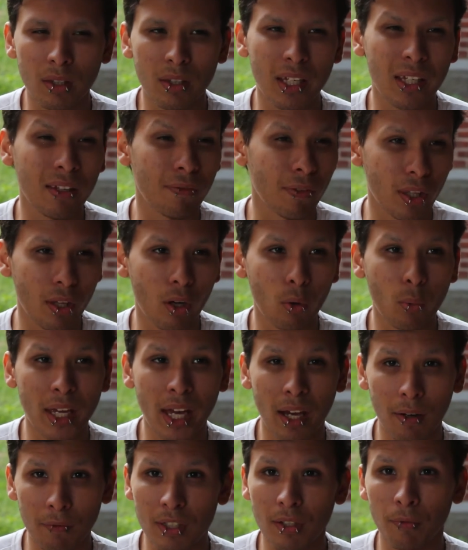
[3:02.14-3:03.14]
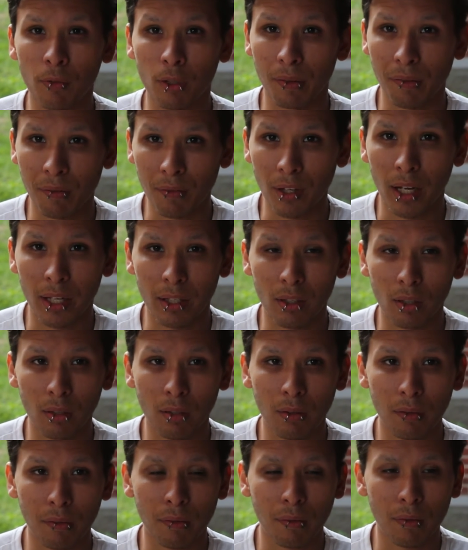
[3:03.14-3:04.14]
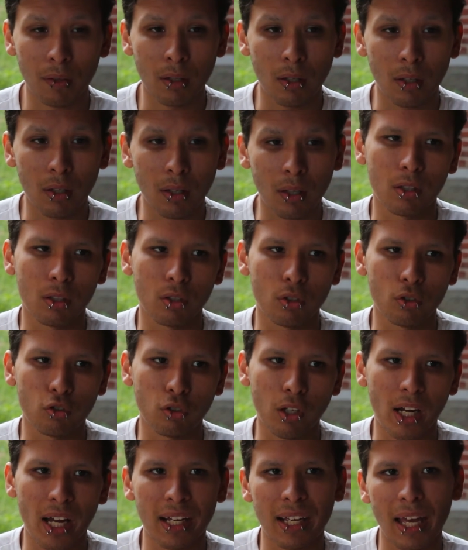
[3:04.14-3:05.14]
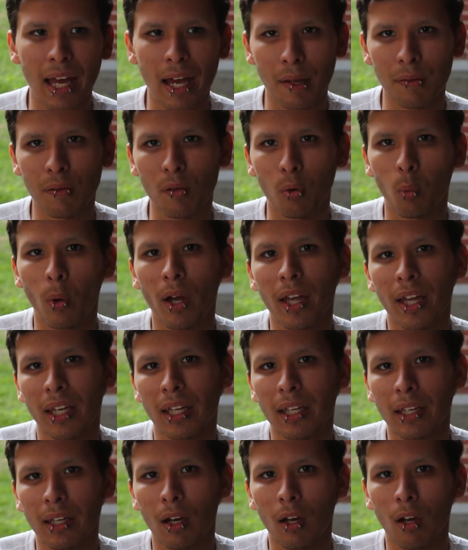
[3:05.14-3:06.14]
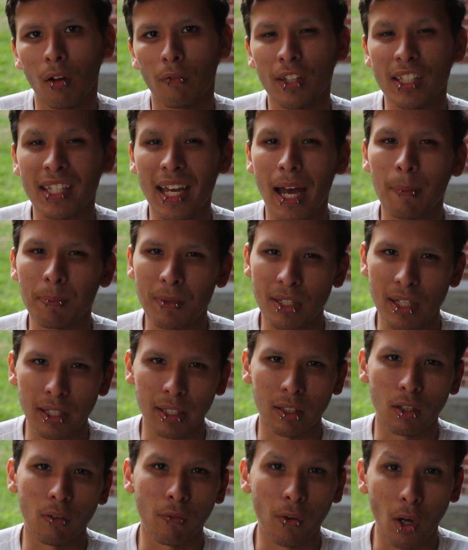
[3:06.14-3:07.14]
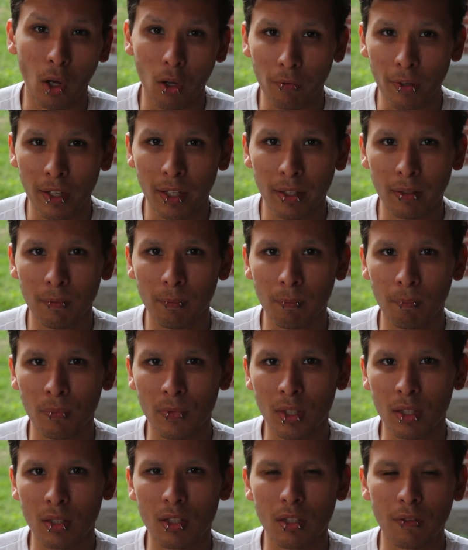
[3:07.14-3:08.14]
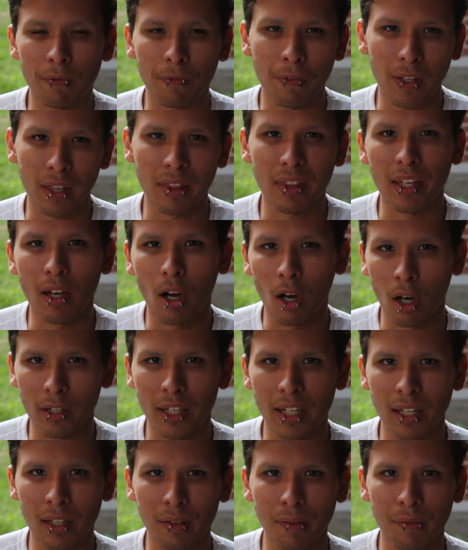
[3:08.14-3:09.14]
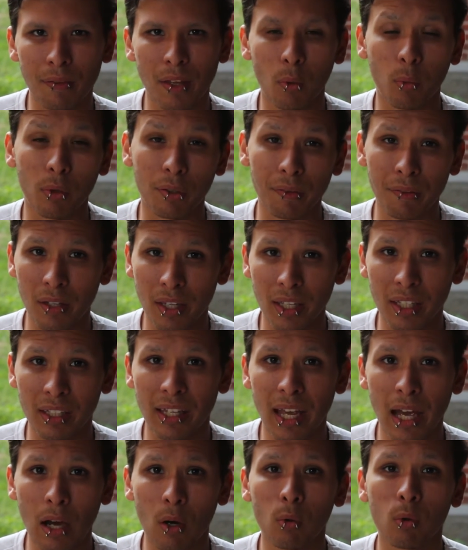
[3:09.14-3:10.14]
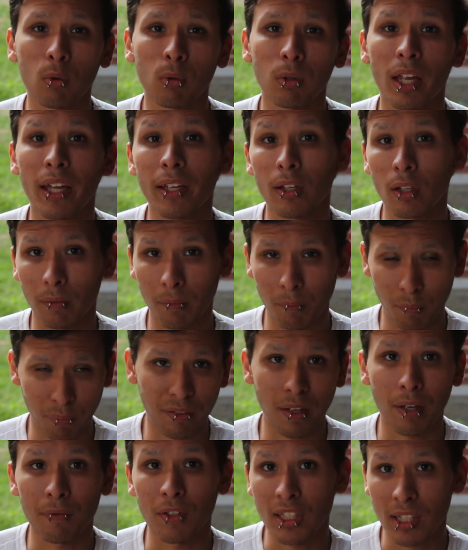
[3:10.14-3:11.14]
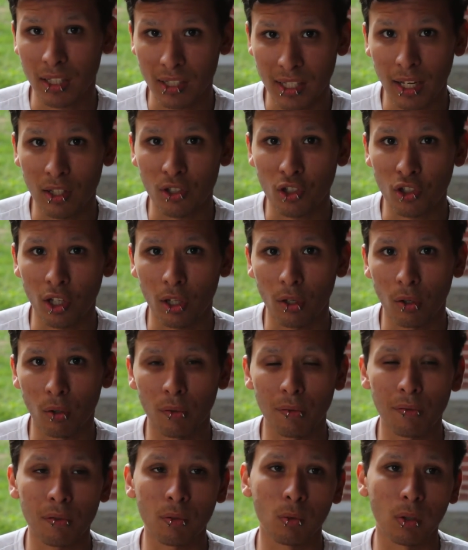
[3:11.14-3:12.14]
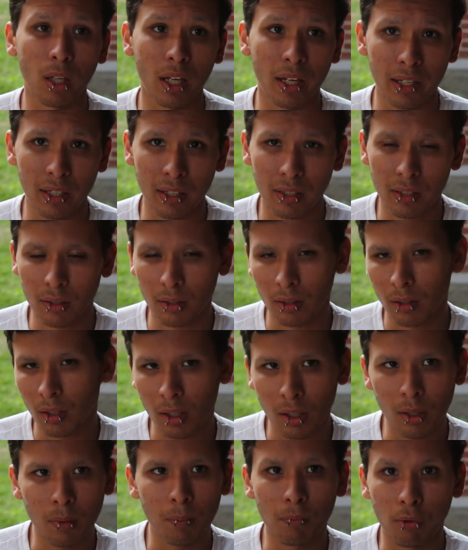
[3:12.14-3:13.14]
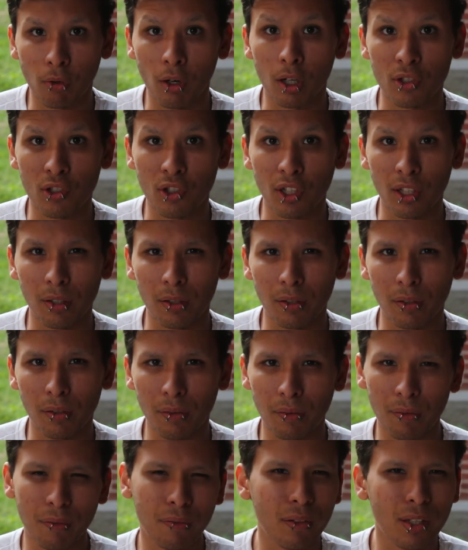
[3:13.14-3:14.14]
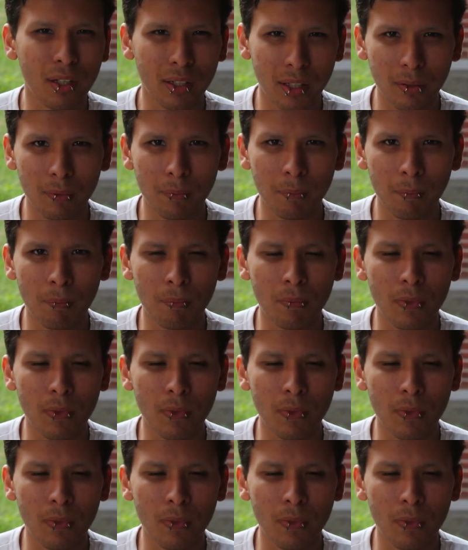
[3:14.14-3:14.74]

Even though we have different styles, drag has a way of adapting and evolving to fit the audience that we're seeing now, who like 7 to 10 shows, who like brunches, you know?